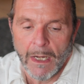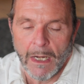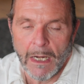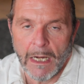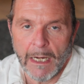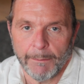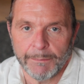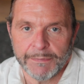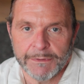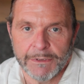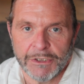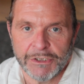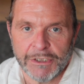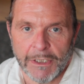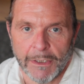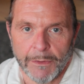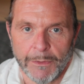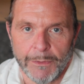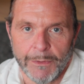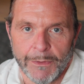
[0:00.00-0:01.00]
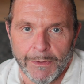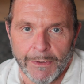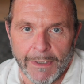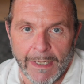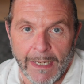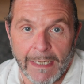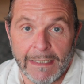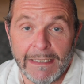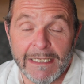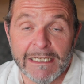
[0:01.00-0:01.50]
up to show
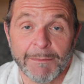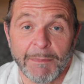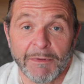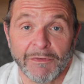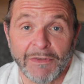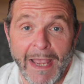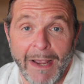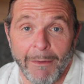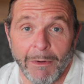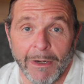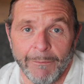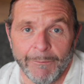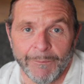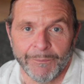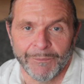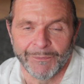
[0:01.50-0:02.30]
Elizabeth Tower,